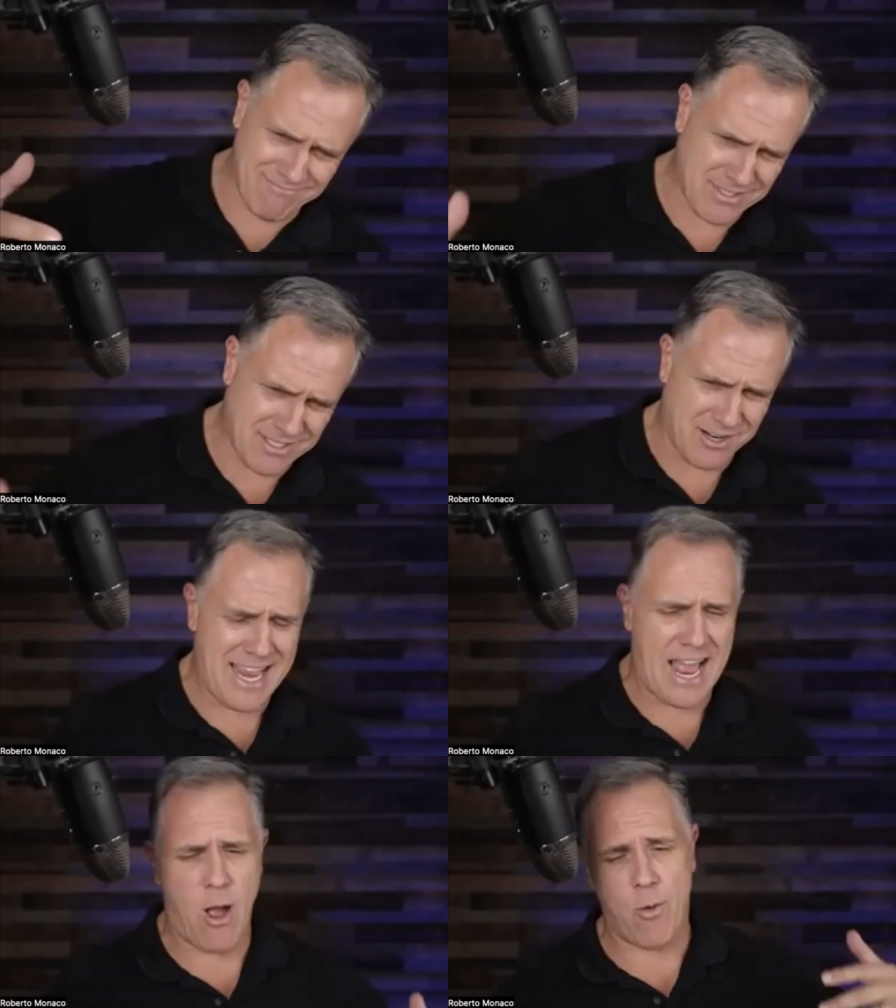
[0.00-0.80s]
30
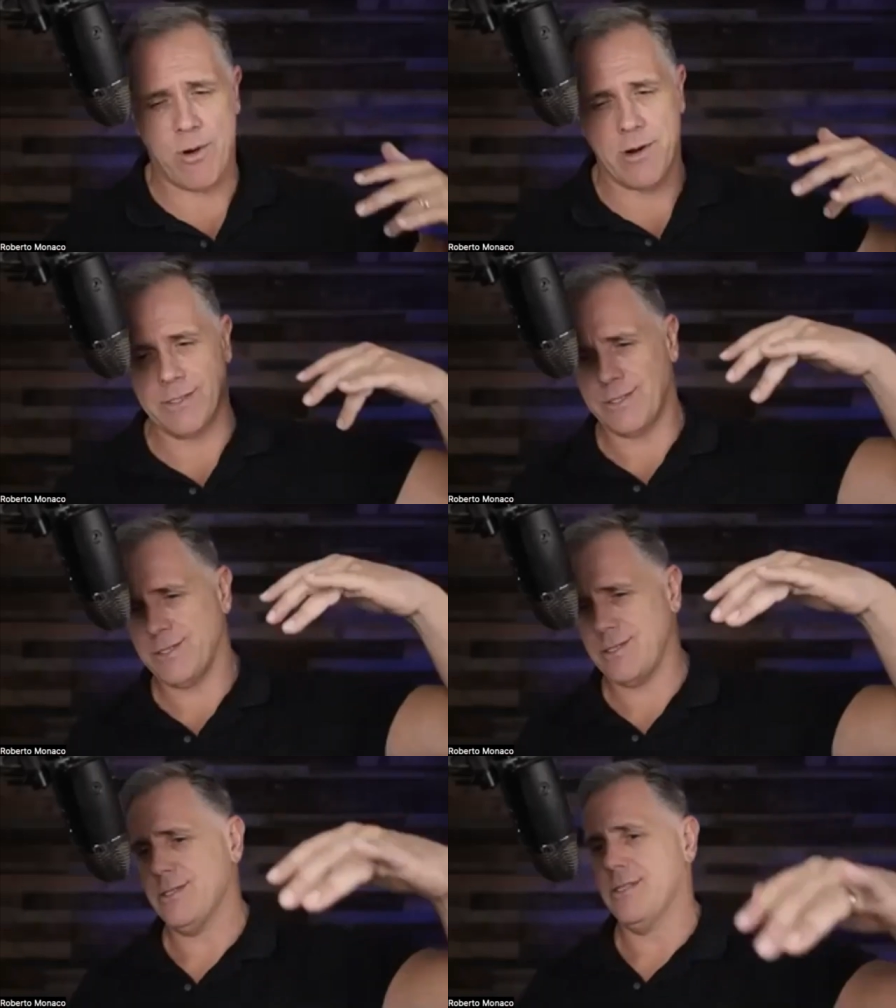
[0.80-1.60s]
hours
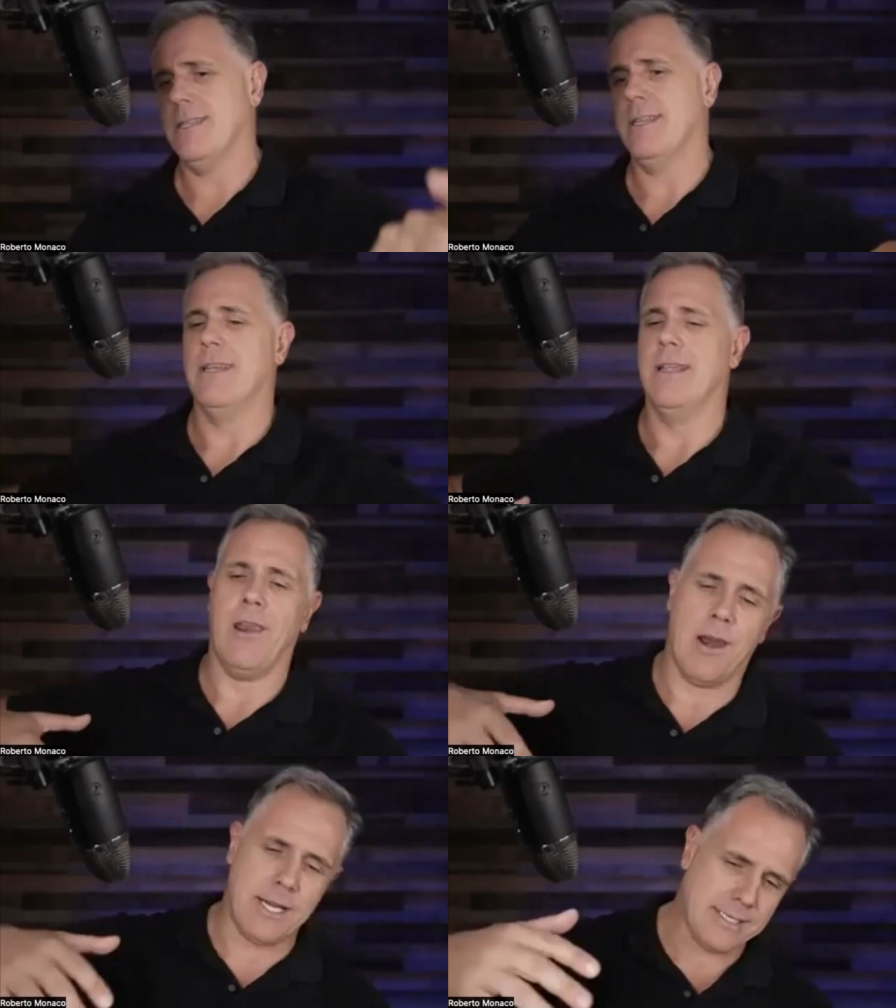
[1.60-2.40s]
yes
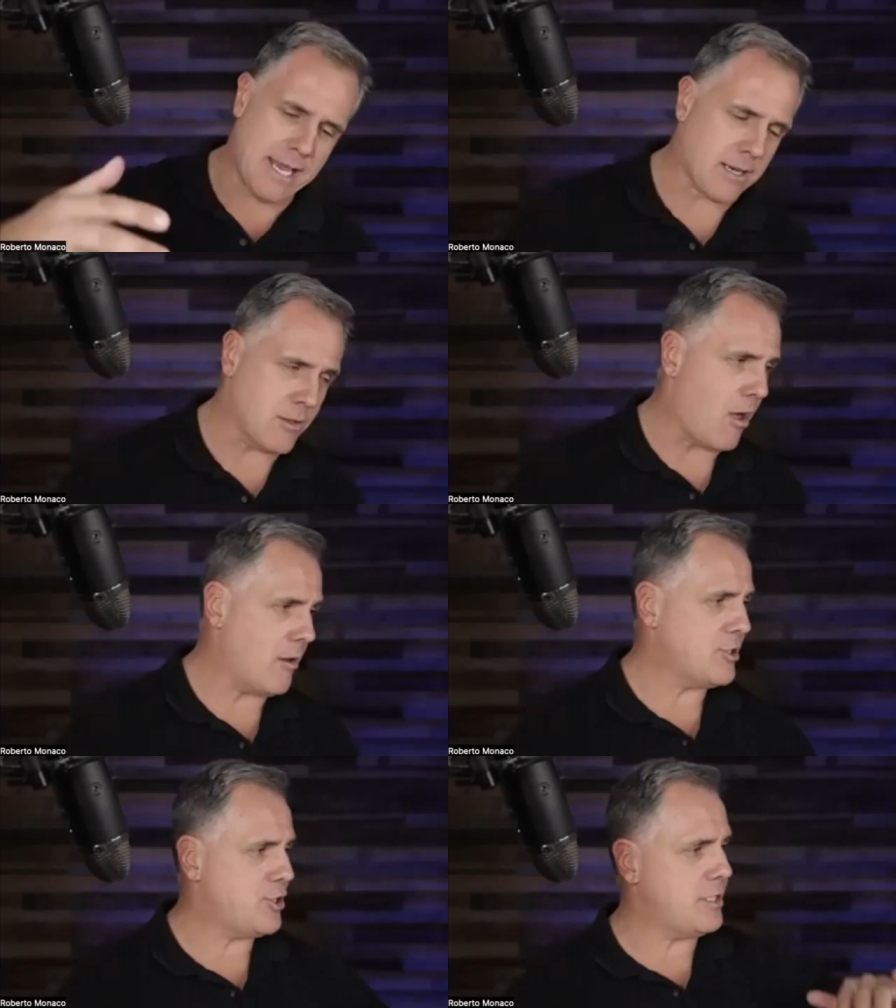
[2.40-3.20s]
learning
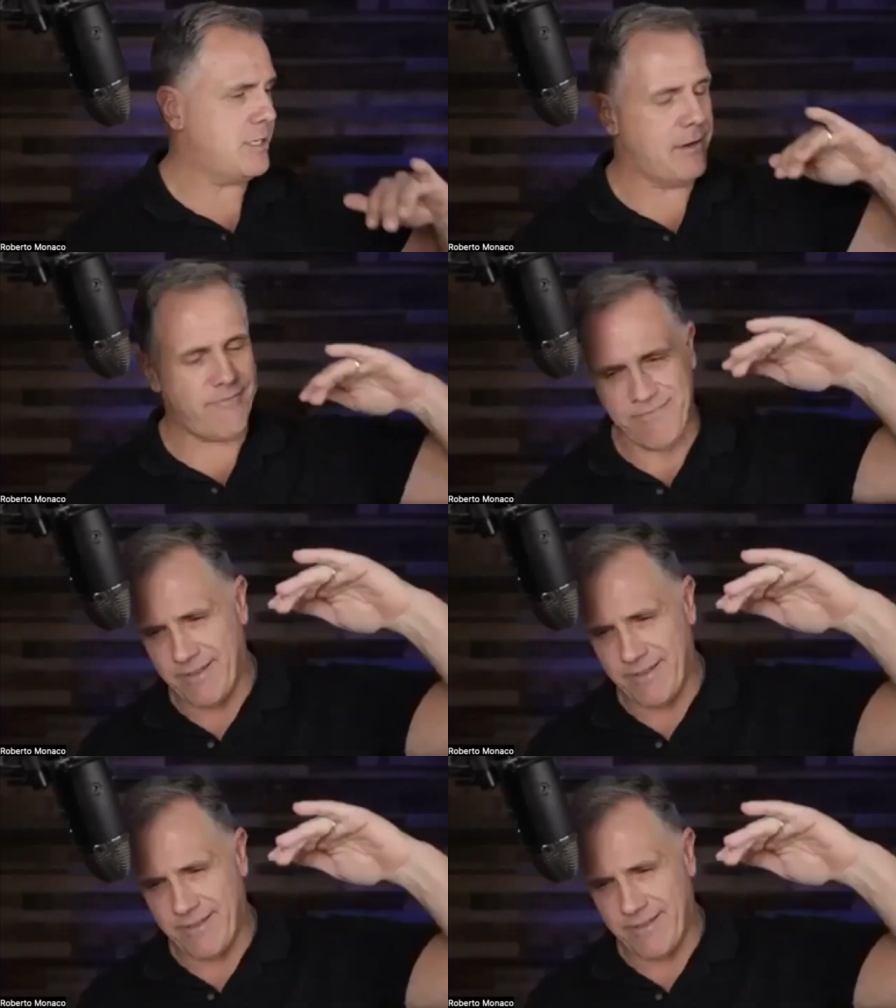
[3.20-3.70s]
technology,